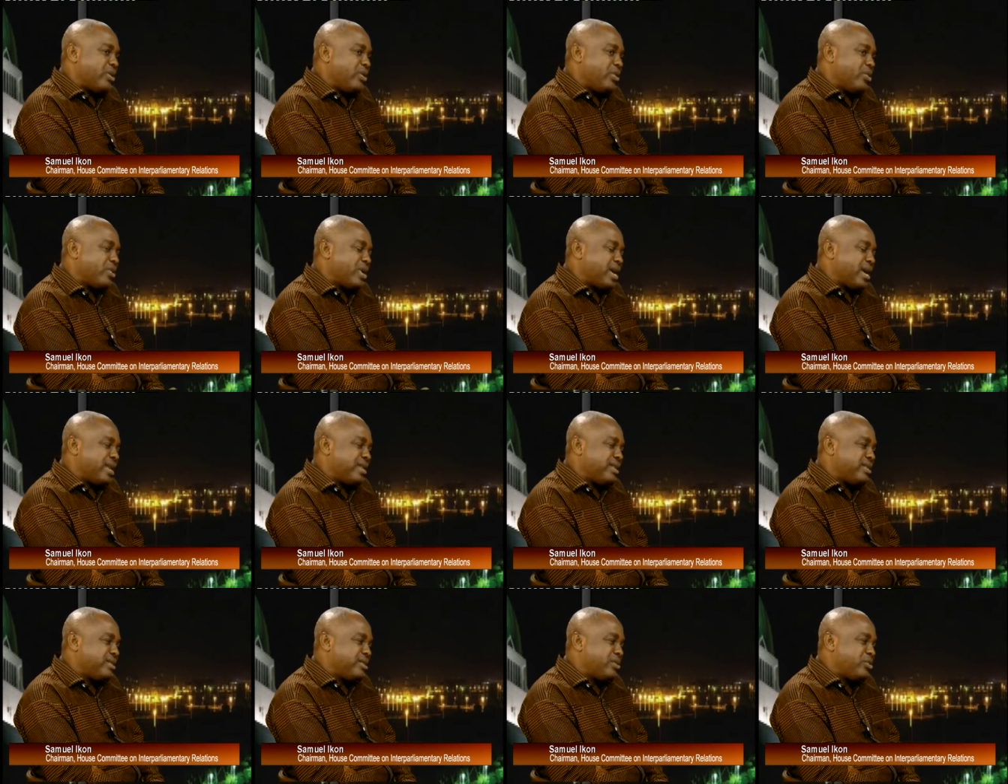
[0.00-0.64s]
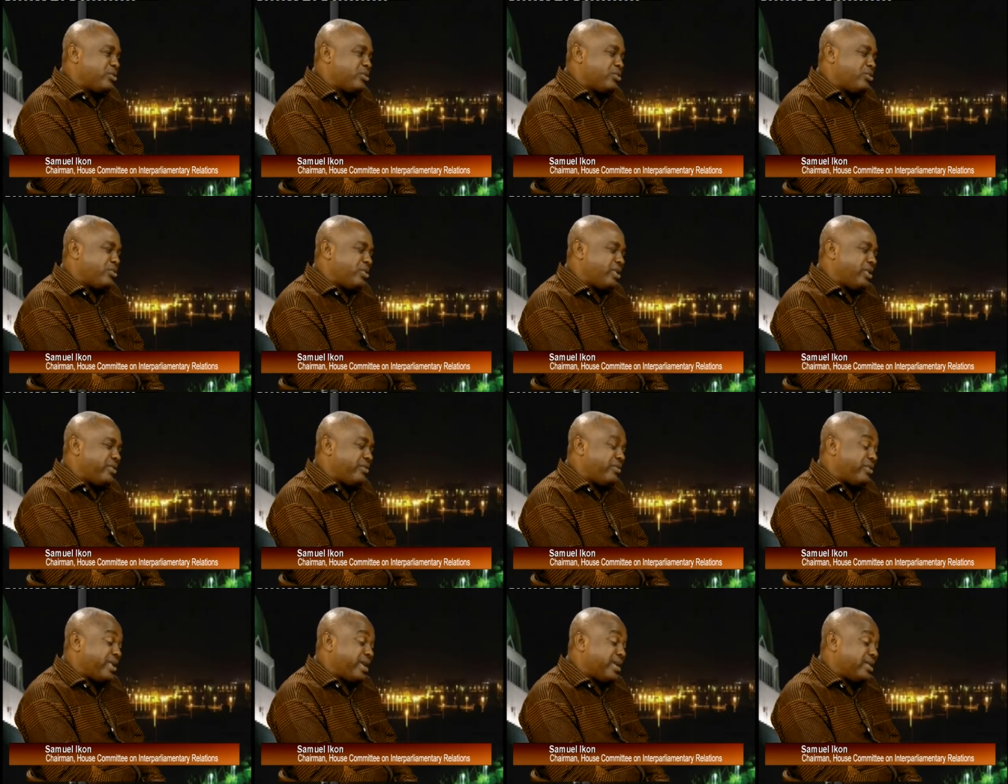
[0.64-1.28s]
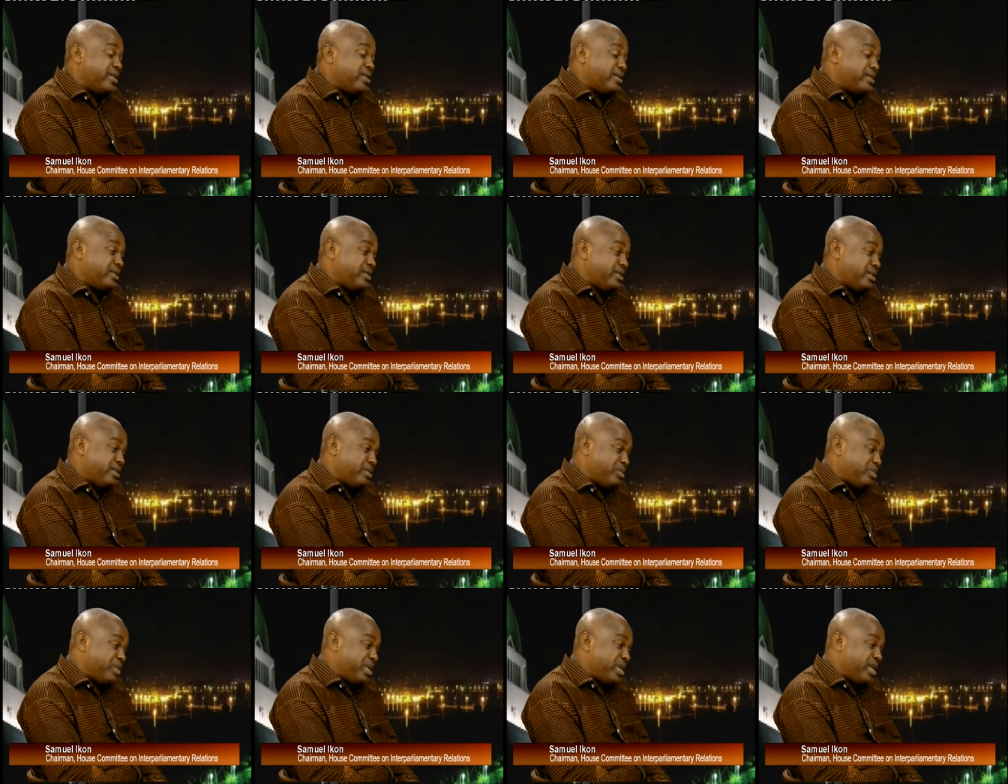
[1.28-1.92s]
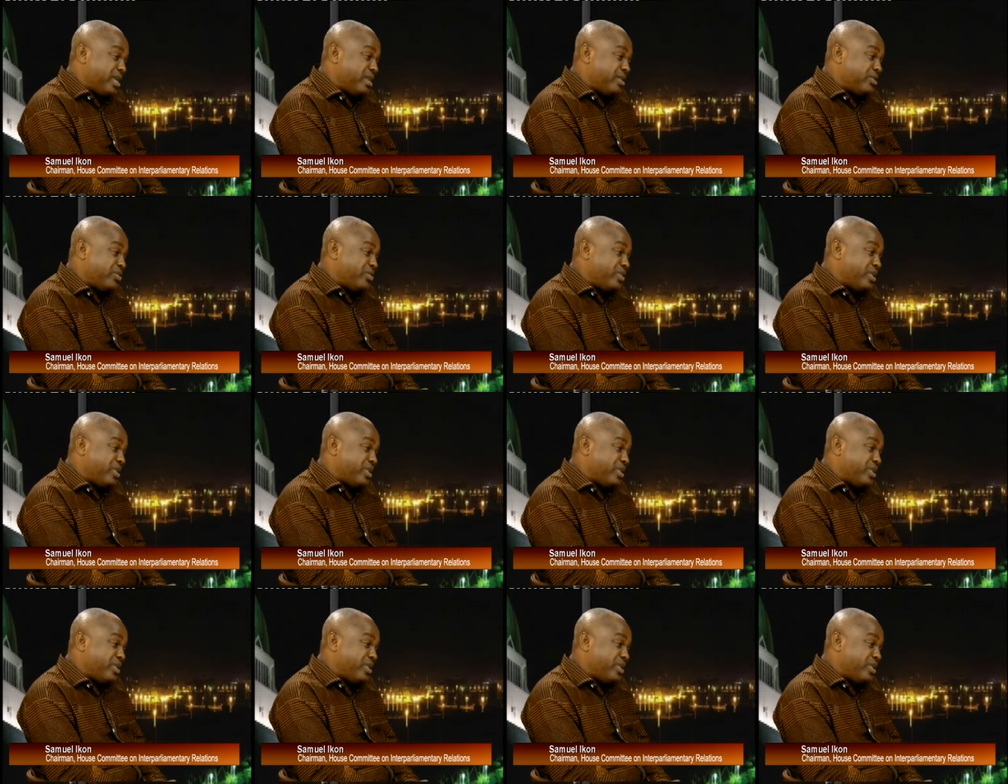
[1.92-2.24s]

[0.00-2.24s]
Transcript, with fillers: you can't truly fight this menace